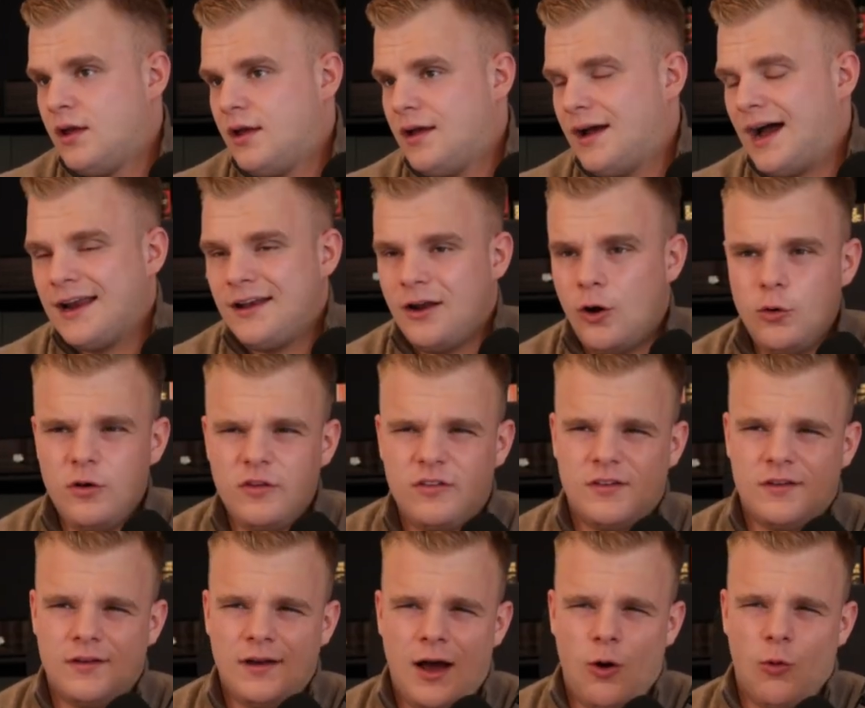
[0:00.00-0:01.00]
I notice it
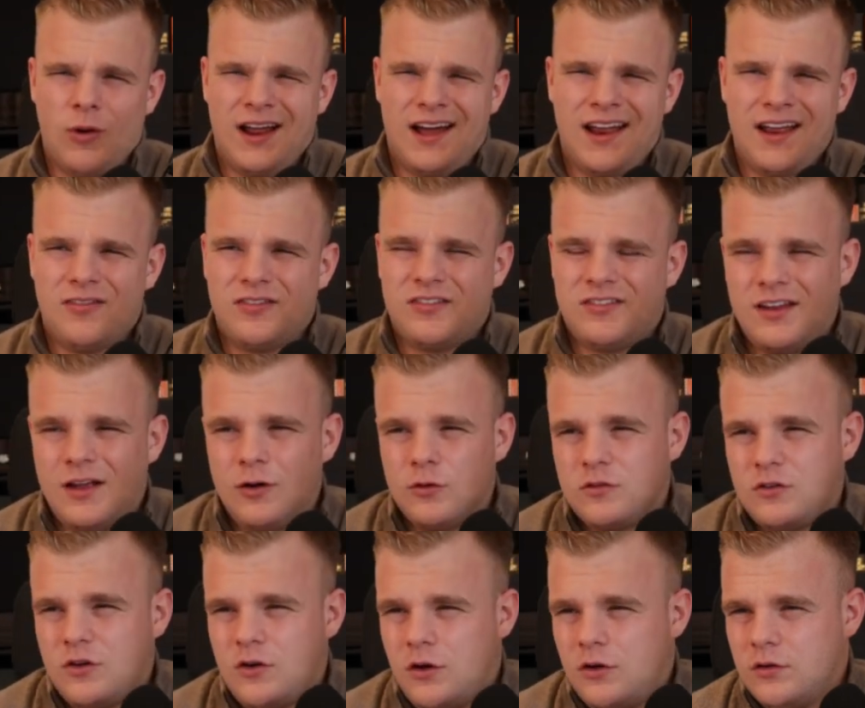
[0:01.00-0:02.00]
now when I have sales
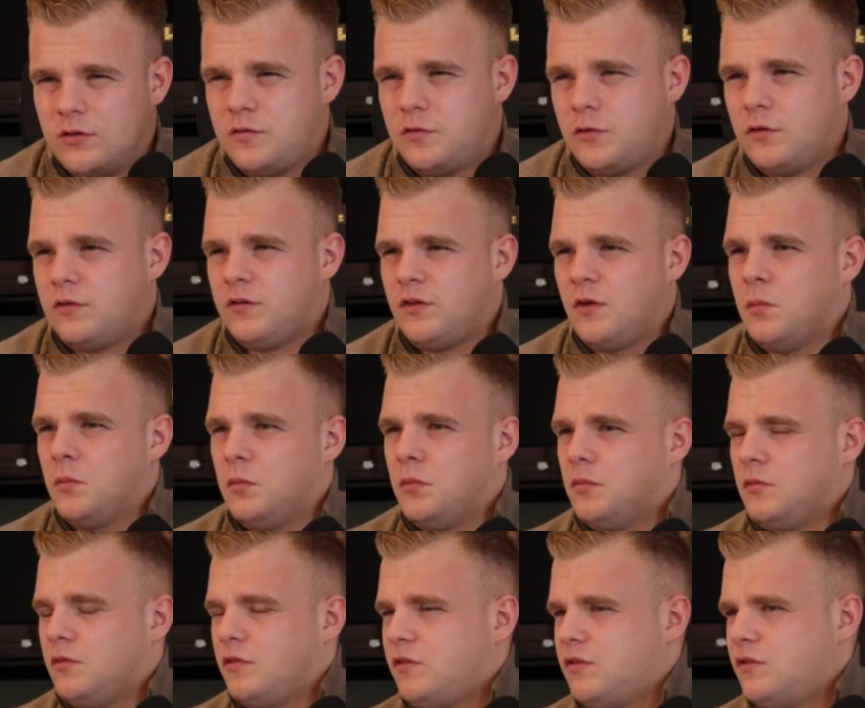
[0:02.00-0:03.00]
calls for some
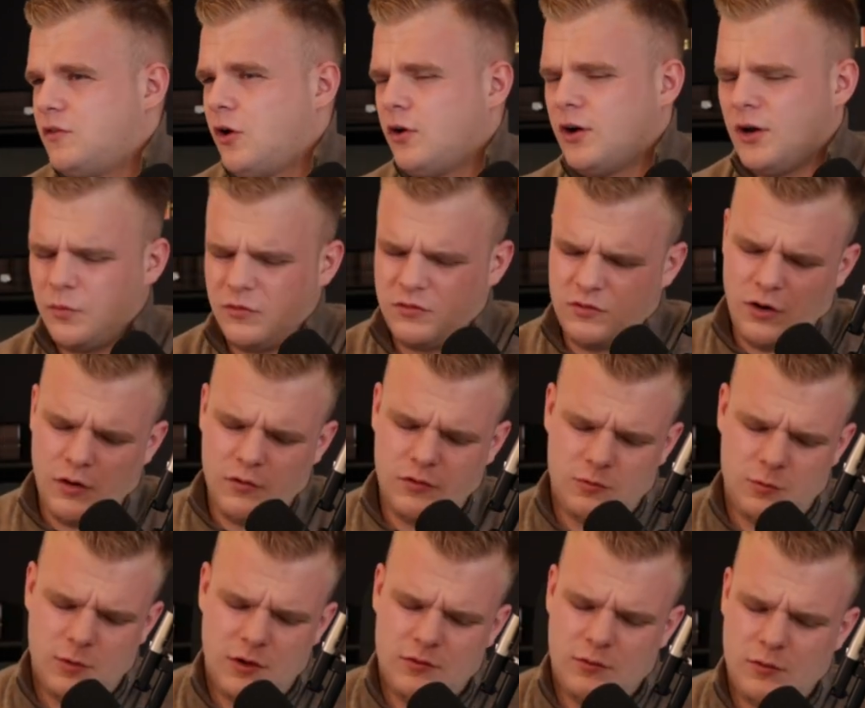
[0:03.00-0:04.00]
startup
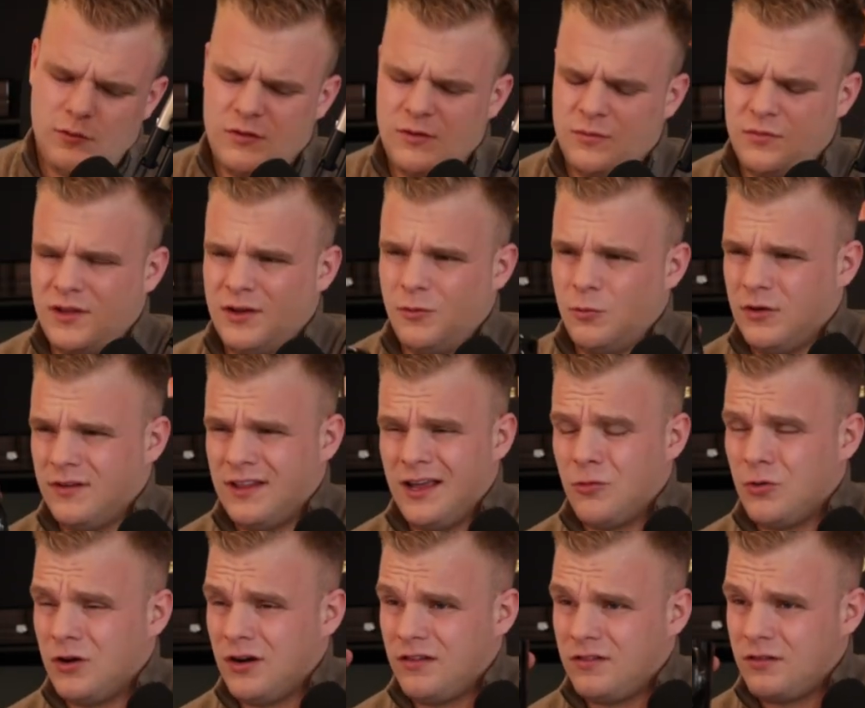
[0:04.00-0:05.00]
softwares or something where they
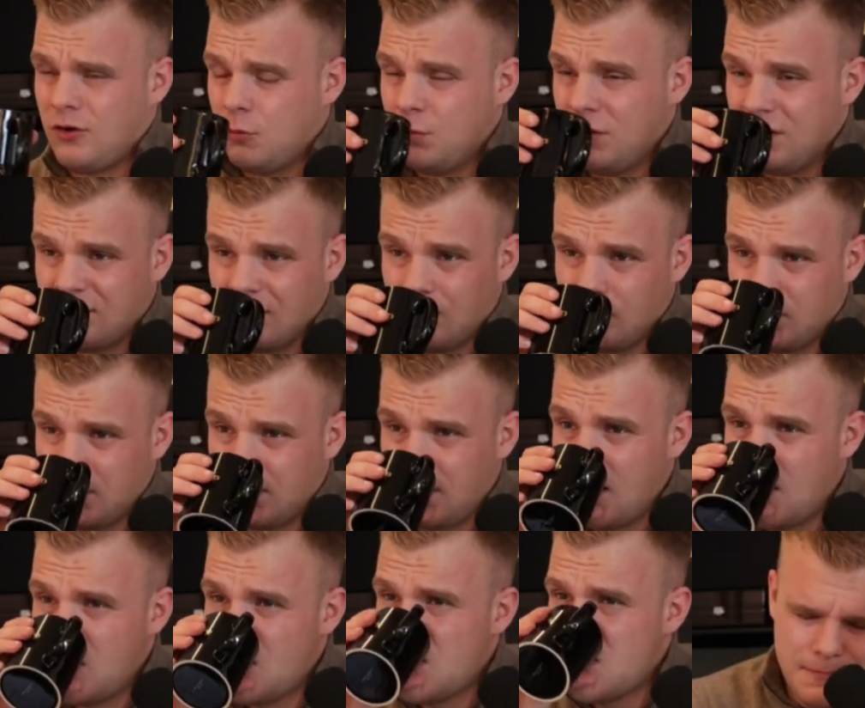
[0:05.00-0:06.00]
want to sell me something.
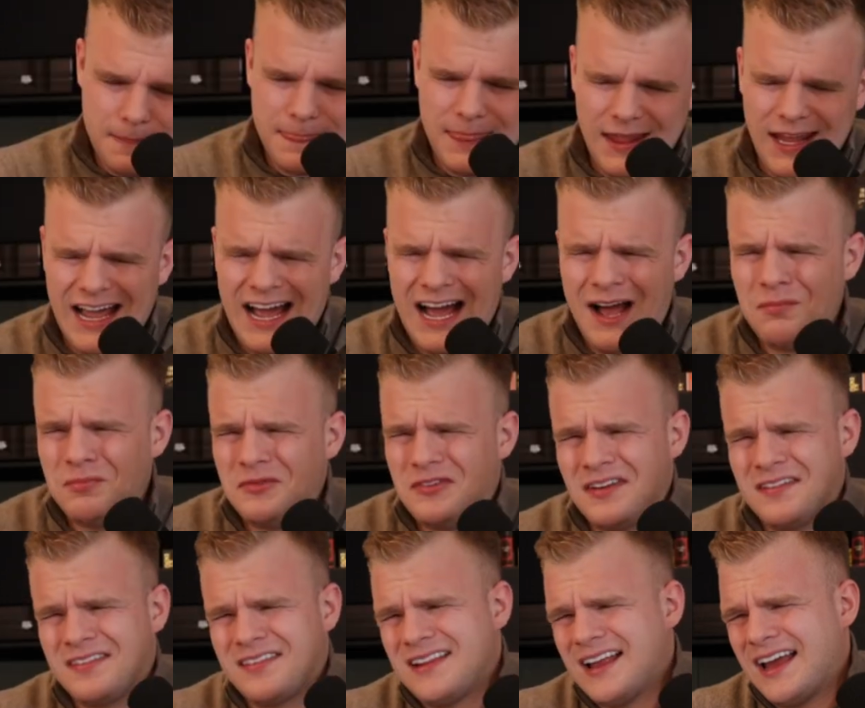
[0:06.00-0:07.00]
I'm
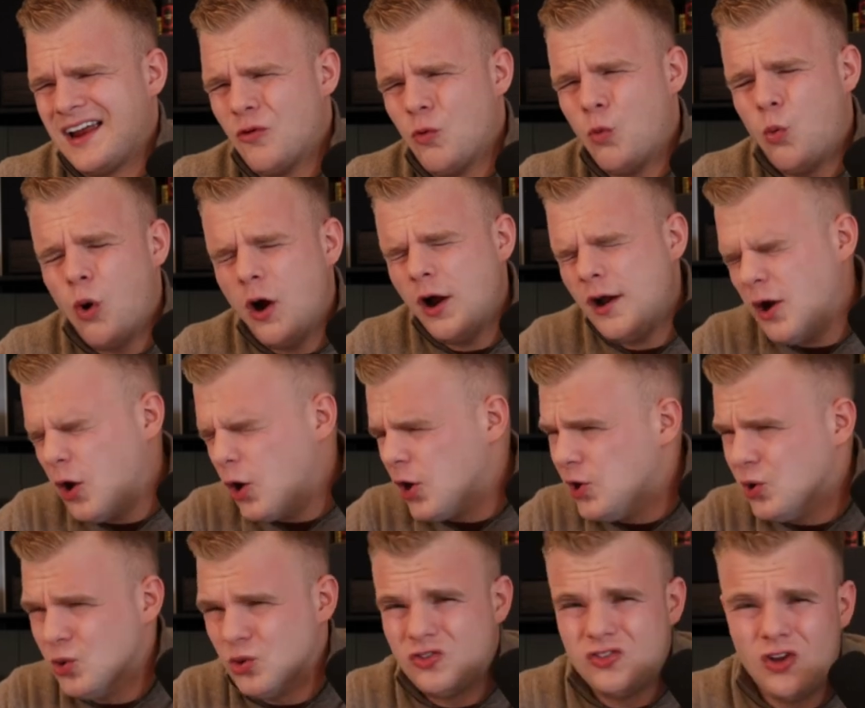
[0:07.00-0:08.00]
just like, what are
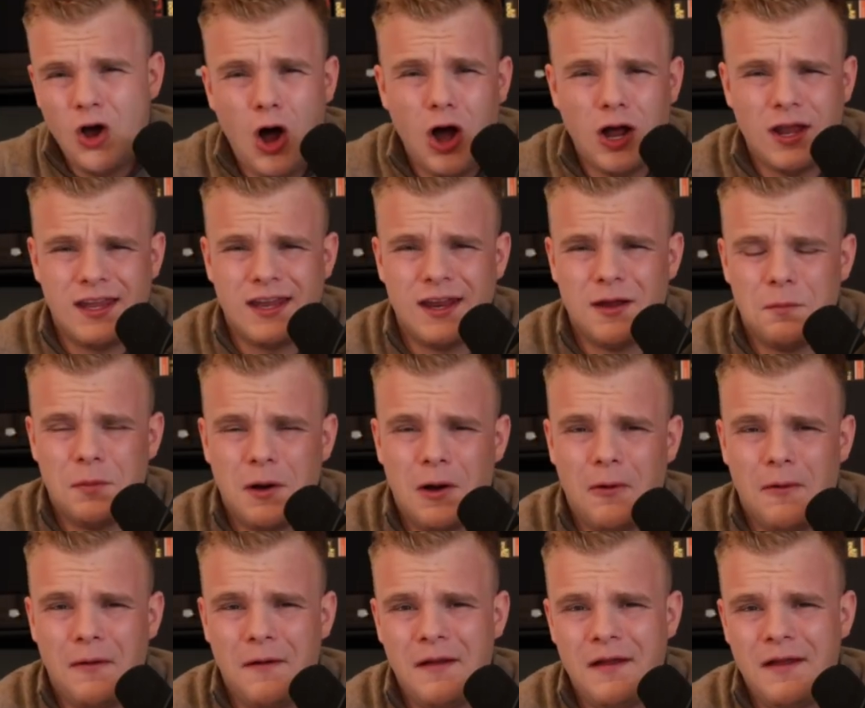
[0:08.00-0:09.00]
you talking
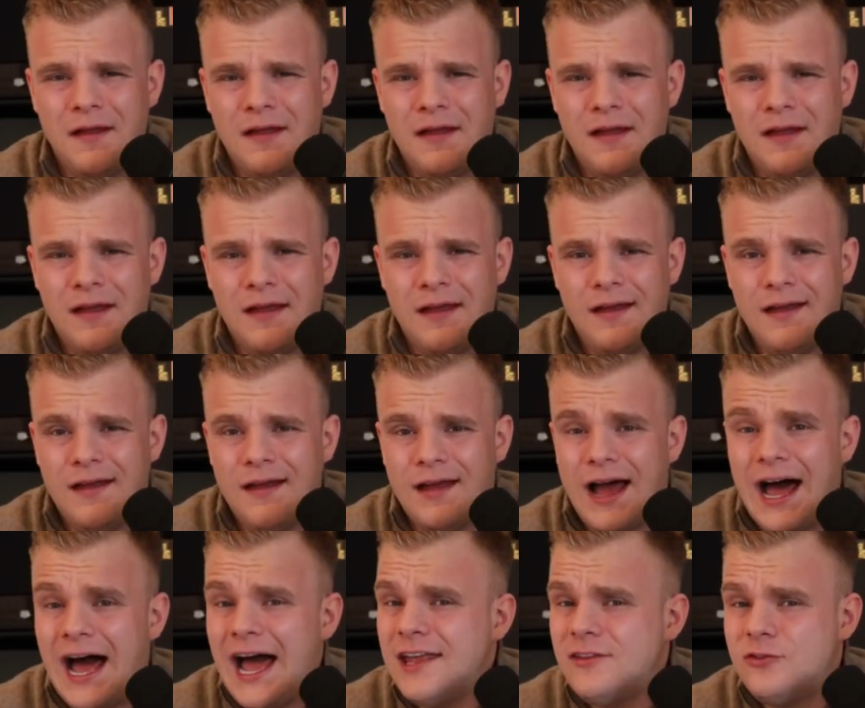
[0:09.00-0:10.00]
about?
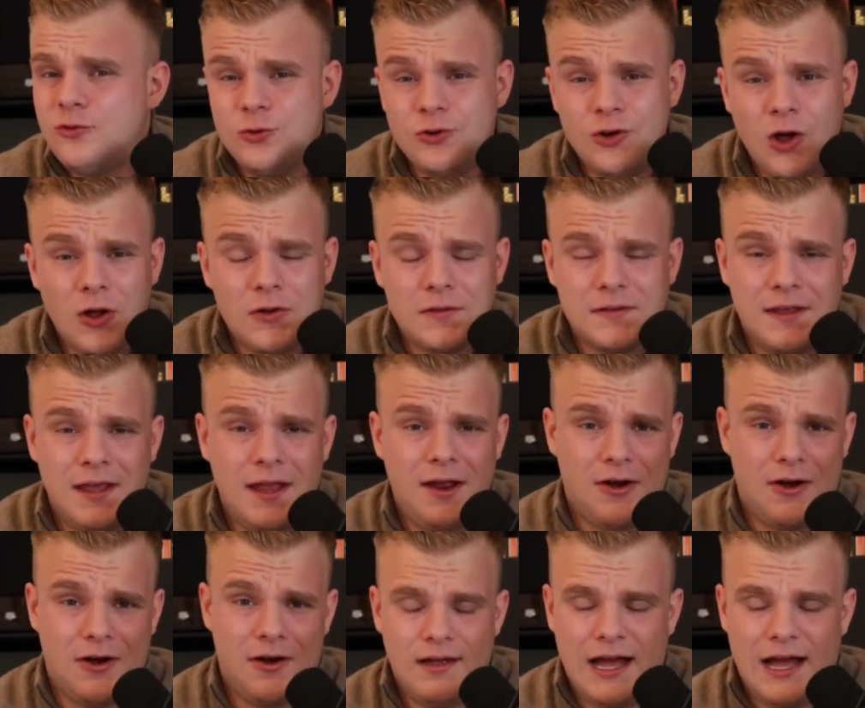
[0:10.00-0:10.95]
I do not care.